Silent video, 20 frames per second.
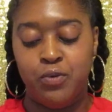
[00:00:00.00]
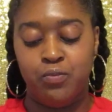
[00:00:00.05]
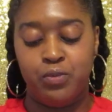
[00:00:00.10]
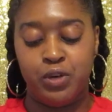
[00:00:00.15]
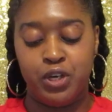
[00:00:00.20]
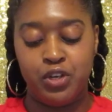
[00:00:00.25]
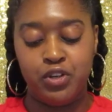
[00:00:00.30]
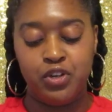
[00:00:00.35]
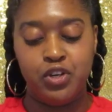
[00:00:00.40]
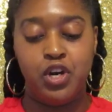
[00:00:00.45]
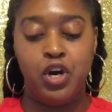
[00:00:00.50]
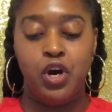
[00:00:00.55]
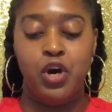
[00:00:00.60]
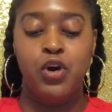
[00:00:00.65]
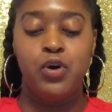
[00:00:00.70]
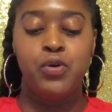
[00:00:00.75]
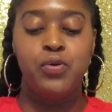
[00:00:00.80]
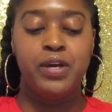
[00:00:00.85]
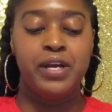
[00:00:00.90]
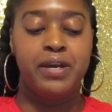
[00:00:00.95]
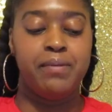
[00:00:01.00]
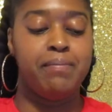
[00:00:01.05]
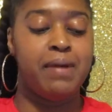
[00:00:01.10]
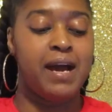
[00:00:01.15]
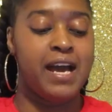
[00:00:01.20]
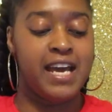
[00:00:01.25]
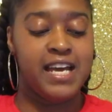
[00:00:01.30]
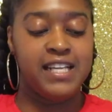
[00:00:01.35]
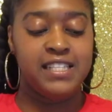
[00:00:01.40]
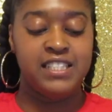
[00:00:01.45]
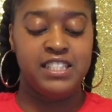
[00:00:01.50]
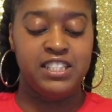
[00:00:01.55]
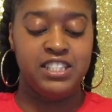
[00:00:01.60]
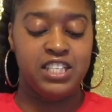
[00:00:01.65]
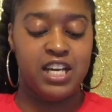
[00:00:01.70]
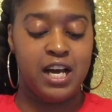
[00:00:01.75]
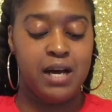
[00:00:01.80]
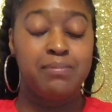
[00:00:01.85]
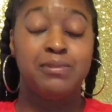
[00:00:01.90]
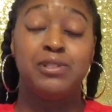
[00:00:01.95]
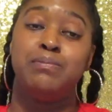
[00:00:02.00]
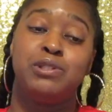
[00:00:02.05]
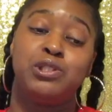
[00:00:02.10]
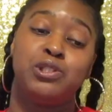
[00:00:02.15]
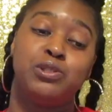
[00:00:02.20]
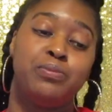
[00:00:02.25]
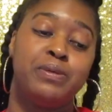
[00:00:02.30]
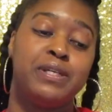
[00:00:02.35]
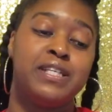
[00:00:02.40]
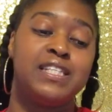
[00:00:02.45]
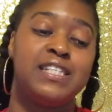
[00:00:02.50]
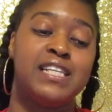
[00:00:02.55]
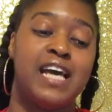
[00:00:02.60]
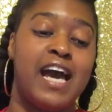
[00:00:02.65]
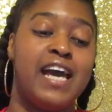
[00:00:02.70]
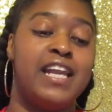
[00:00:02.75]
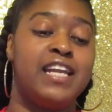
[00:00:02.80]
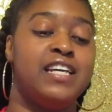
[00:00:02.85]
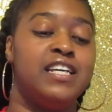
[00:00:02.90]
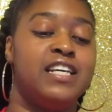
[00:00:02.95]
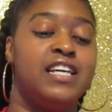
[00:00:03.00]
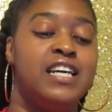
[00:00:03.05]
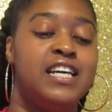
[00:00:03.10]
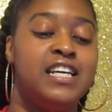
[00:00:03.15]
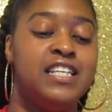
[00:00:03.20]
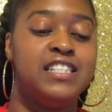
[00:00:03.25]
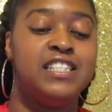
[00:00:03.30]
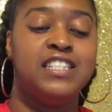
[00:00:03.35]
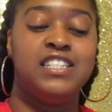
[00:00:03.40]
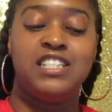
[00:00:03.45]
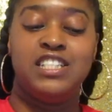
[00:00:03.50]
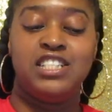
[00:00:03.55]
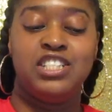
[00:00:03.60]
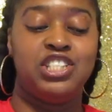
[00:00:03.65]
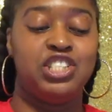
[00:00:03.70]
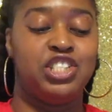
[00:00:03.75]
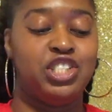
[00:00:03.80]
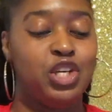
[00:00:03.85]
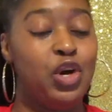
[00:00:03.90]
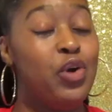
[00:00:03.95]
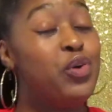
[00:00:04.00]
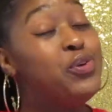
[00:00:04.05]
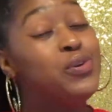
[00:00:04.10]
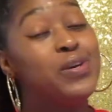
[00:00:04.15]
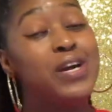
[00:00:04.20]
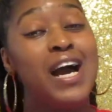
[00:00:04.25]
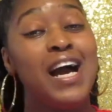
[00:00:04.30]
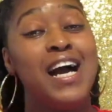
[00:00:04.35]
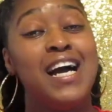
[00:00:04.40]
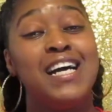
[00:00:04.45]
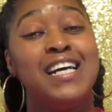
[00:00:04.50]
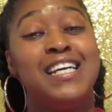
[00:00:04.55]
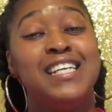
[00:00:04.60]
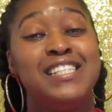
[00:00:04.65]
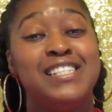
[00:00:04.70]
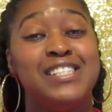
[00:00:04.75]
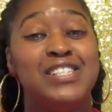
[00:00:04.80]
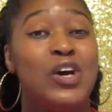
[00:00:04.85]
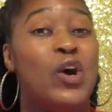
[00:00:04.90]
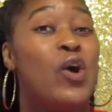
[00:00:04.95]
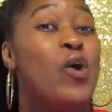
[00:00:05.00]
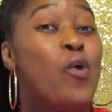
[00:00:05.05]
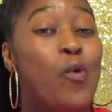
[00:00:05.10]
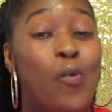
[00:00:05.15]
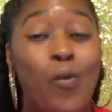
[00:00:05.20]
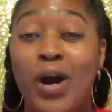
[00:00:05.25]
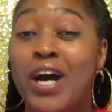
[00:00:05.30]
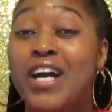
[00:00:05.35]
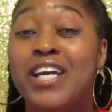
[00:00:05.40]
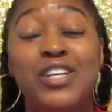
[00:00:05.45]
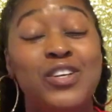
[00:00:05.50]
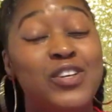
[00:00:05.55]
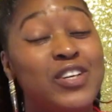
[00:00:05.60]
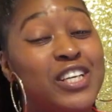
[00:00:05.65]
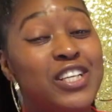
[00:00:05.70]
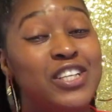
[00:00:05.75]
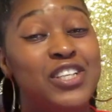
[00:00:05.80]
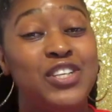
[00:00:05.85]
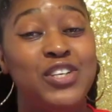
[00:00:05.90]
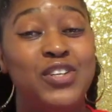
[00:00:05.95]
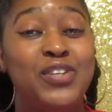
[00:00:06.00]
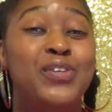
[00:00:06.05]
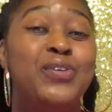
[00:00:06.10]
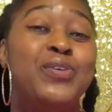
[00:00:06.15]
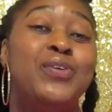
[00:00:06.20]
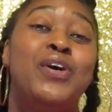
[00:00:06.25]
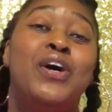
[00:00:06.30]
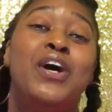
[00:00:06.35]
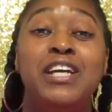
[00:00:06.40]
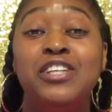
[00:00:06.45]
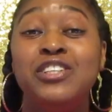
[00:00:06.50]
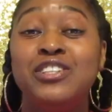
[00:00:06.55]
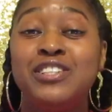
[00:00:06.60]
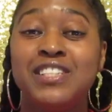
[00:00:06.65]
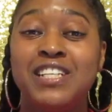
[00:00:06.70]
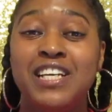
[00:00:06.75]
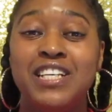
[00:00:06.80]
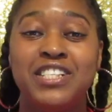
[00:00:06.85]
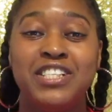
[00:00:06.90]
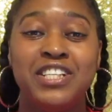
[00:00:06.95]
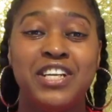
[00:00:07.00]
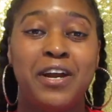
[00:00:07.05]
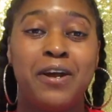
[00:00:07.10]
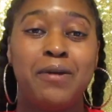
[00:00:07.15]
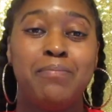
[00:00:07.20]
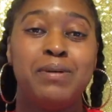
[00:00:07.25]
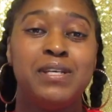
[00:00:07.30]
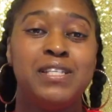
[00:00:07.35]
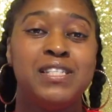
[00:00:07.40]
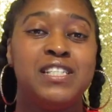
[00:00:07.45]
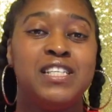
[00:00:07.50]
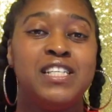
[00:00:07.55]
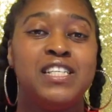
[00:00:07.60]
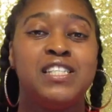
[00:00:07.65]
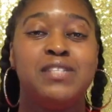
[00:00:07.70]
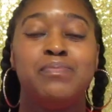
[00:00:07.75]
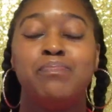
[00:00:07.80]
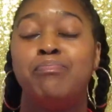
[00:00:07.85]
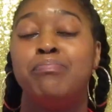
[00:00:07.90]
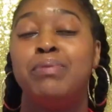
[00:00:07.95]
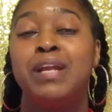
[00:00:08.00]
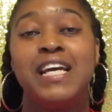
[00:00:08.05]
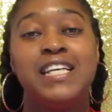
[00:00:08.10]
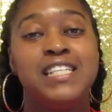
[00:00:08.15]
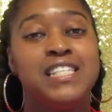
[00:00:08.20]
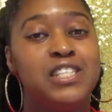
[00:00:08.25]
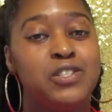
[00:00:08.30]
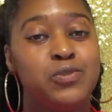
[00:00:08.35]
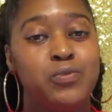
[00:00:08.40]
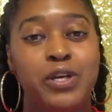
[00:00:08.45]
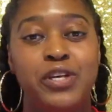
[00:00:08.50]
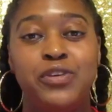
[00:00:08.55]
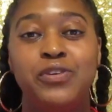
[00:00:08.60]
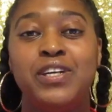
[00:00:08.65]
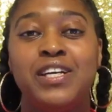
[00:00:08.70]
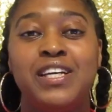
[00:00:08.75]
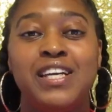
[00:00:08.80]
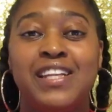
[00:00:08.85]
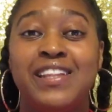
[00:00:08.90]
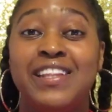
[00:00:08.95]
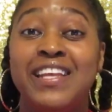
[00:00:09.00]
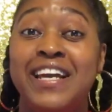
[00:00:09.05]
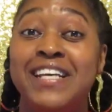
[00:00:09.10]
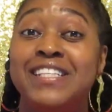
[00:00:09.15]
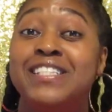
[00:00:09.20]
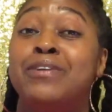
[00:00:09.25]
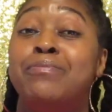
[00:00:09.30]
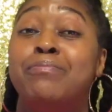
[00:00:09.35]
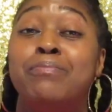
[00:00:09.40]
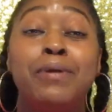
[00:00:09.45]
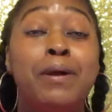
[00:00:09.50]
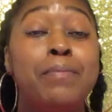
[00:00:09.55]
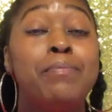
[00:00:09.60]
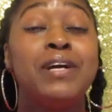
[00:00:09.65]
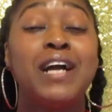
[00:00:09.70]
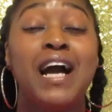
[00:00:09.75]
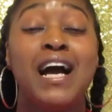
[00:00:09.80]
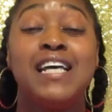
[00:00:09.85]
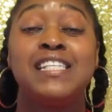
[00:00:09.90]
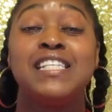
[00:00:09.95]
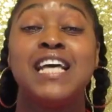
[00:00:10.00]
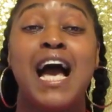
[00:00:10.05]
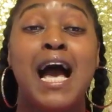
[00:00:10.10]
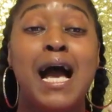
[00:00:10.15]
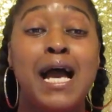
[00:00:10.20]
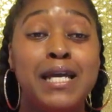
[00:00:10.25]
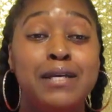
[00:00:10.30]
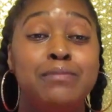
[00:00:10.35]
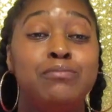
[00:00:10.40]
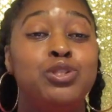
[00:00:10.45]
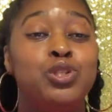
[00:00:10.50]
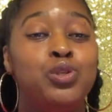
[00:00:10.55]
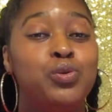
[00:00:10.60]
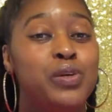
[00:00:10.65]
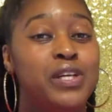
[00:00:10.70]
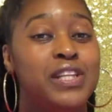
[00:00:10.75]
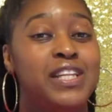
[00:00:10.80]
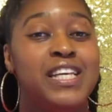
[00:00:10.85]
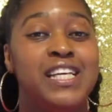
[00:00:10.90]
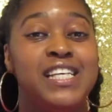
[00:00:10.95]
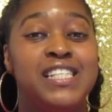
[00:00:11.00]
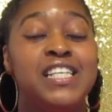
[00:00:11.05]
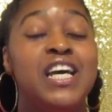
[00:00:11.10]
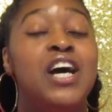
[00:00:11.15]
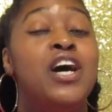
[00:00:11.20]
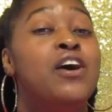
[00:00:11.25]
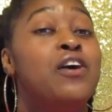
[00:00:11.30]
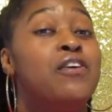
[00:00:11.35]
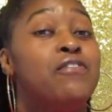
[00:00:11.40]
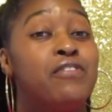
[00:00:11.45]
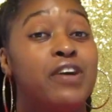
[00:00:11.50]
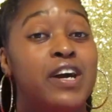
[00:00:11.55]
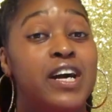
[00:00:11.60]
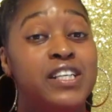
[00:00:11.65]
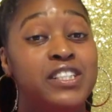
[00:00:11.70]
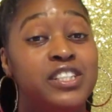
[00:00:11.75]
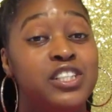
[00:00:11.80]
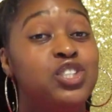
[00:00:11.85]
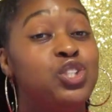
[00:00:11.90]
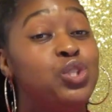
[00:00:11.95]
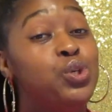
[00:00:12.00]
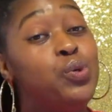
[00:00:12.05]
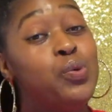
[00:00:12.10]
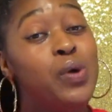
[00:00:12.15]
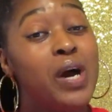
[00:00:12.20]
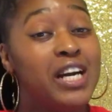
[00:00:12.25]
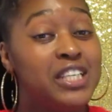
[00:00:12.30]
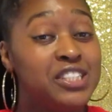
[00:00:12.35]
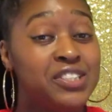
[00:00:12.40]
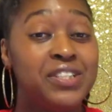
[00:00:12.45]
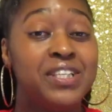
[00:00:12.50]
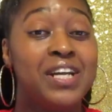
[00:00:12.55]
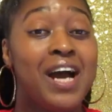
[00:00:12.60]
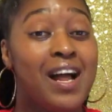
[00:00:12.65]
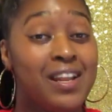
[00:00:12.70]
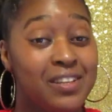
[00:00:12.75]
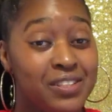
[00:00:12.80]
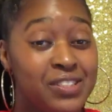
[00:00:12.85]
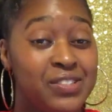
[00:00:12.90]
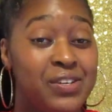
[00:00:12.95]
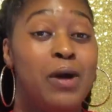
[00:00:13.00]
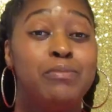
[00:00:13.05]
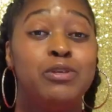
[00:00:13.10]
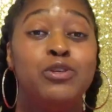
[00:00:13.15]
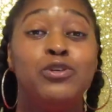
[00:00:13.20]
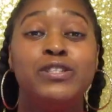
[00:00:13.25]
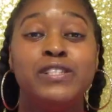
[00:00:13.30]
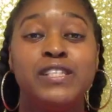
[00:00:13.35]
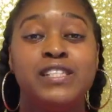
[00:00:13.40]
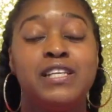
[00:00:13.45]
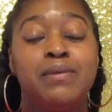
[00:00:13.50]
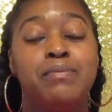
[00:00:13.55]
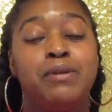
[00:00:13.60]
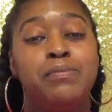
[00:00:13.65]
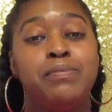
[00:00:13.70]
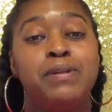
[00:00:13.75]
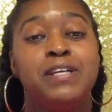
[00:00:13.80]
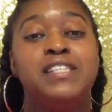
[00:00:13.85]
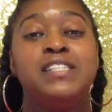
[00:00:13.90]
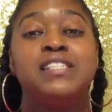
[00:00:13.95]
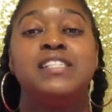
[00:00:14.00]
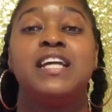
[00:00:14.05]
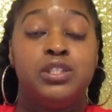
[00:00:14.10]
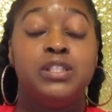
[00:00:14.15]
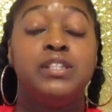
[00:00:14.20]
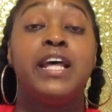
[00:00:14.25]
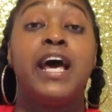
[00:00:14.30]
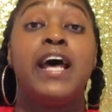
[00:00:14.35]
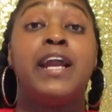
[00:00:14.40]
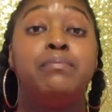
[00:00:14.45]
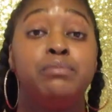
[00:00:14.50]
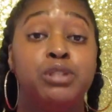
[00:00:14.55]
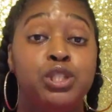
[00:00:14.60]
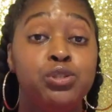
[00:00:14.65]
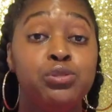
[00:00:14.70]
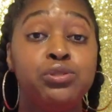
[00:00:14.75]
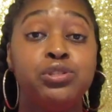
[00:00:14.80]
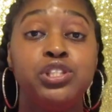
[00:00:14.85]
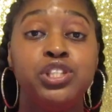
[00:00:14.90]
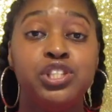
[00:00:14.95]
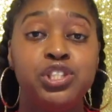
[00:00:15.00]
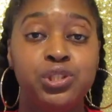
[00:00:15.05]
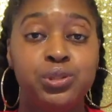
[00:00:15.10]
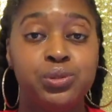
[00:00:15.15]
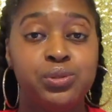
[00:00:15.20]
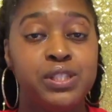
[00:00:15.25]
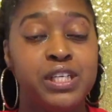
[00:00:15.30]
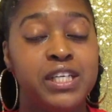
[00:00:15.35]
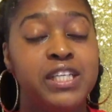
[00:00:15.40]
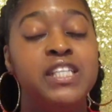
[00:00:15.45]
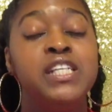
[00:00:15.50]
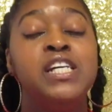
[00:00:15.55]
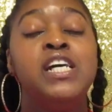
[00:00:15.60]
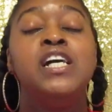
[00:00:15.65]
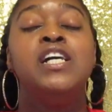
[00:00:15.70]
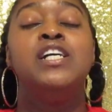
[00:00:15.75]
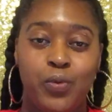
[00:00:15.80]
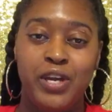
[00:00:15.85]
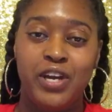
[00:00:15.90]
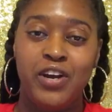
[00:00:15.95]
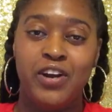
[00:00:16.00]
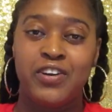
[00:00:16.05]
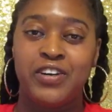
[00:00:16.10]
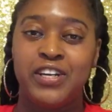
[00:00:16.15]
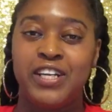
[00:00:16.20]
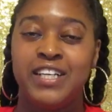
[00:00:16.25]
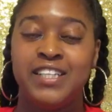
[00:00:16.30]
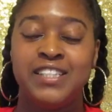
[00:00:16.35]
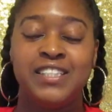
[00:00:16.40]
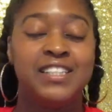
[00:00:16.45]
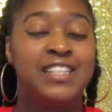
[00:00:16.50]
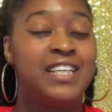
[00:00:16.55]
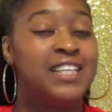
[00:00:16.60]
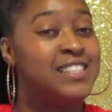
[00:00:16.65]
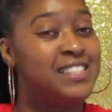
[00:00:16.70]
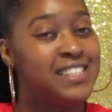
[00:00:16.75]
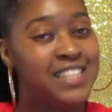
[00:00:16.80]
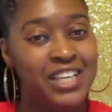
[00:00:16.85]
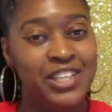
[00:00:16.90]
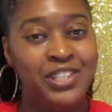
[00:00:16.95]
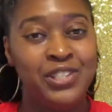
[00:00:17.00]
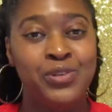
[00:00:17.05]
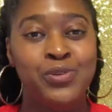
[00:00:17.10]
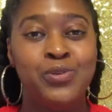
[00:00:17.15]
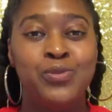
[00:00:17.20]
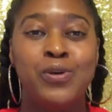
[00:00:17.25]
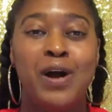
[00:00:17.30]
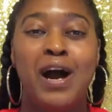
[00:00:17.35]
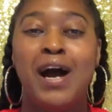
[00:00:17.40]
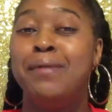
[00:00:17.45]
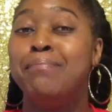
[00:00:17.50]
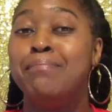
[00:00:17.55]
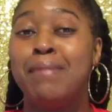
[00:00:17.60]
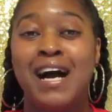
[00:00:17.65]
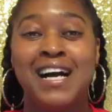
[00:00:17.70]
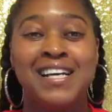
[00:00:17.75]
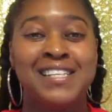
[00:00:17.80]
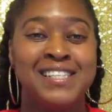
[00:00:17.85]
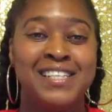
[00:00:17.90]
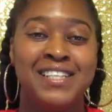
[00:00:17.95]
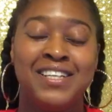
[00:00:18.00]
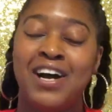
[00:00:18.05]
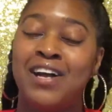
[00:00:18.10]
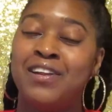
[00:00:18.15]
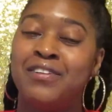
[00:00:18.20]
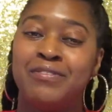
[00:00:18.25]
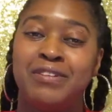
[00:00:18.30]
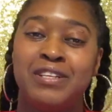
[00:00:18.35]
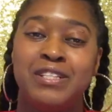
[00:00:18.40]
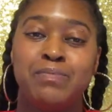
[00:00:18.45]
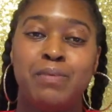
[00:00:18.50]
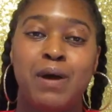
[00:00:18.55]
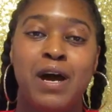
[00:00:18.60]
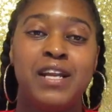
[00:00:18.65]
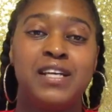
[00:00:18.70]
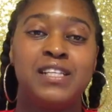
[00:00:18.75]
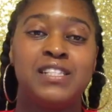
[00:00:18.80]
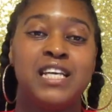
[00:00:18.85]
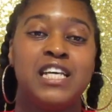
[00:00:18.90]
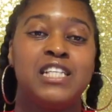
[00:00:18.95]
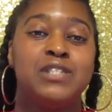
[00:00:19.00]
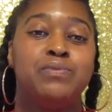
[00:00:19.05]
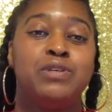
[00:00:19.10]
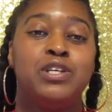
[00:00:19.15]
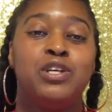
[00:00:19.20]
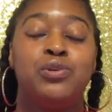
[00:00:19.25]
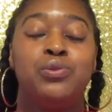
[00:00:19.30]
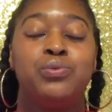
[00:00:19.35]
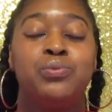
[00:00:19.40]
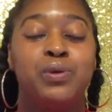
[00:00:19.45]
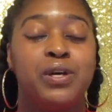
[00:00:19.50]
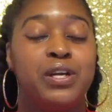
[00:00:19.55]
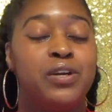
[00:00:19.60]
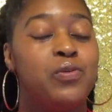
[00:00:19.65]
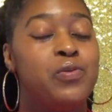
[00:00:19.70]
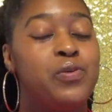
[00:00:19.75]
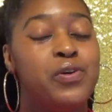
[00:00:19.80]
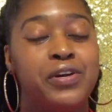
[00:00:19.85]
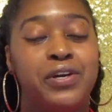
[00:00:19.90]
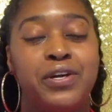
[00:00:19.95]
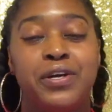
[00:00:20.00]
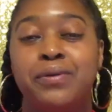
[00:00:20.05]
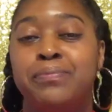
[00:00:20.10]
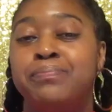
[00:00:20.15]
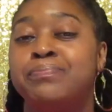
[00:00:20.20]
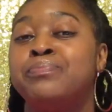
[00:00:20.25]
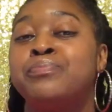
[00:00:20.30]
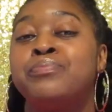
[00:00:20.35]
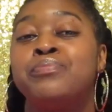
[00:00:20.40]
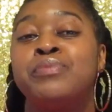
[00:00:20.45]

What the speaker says: will go in my Etsy shop. I'm super excited to just show you guys what you can do in your stationery business, places where you can get things. And remember guys, I am doing this for under $200. I'm using some of the places that I'm used to using. We are gonna continue unboxing all of these products as we go through and order them.